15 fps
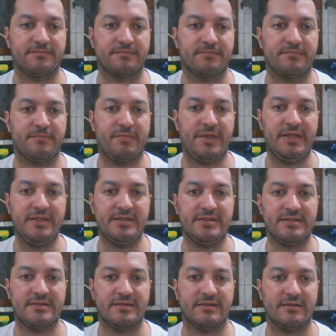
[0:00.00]

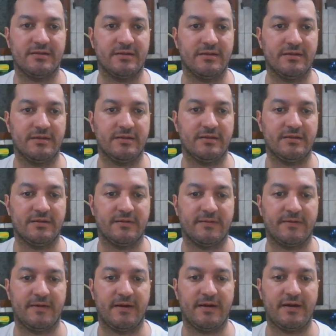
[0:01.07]
piece.
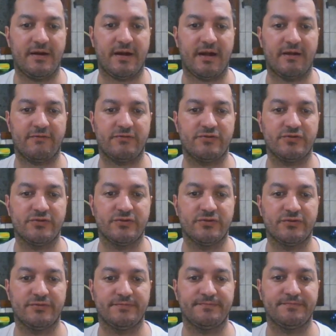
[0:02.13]
Yeah, I have
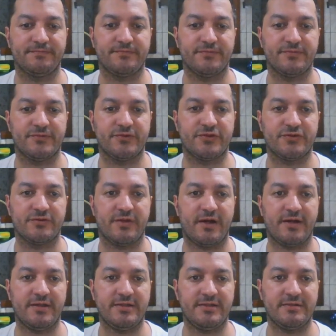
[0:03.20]
two
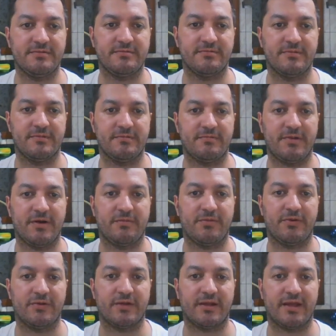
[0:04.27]
knights. My
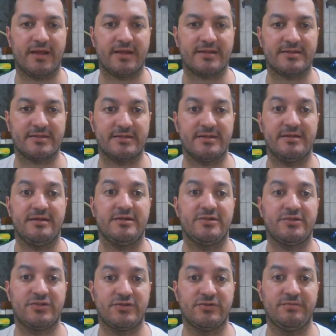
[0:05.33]
opponent has
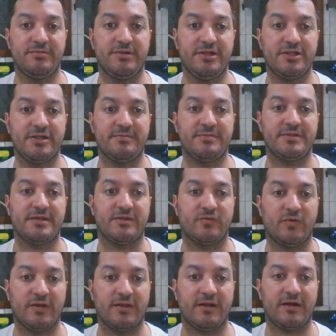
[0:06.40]
2 bishops and
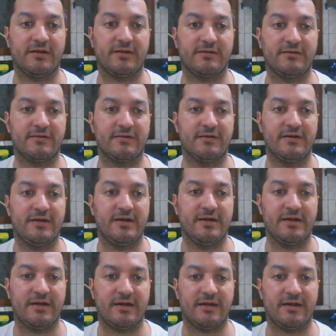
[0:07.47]
1 knight,
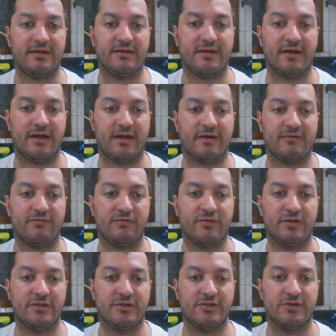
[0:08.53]
and I have
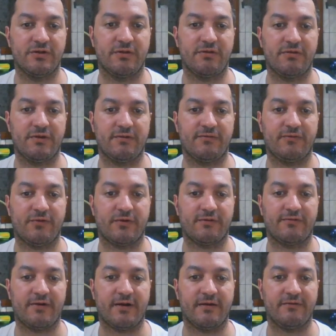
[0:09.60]
1, 2, 3, 4,
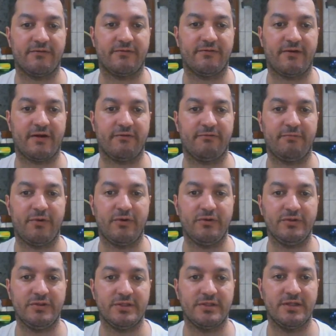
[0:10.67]
5
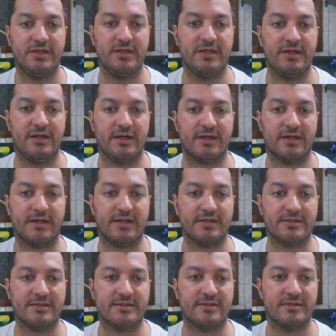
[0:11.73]
pawns
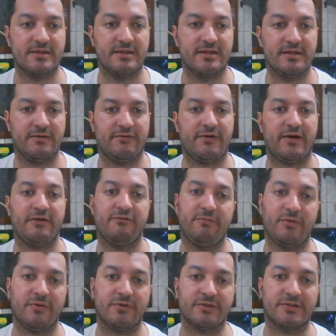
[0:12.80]
against 5
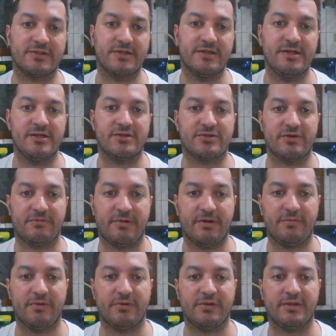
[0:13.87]
pawns. So my
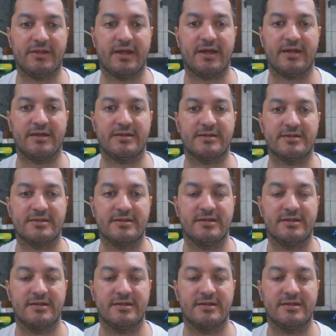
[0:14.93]
opponent has